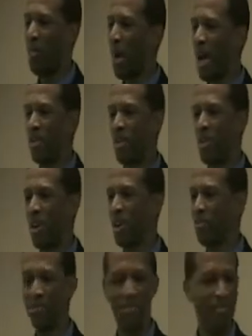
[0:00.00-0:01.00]
Minor
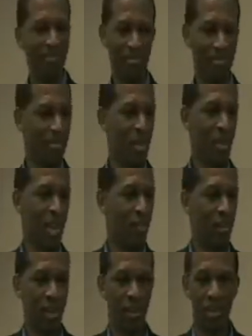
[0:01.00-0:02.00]
thought, don't
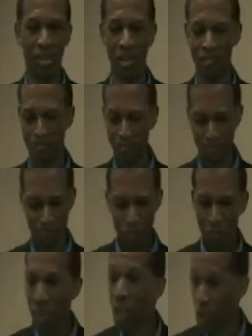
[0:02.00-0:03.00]
give another thought.
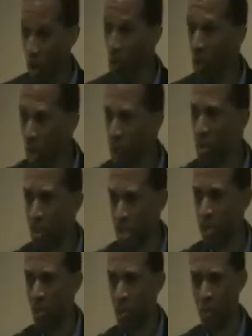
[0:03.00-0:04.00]
So on one
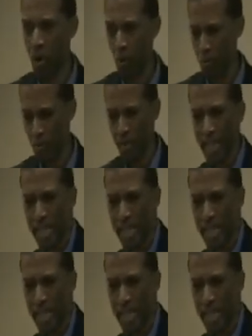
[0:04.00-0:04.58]
particular throw,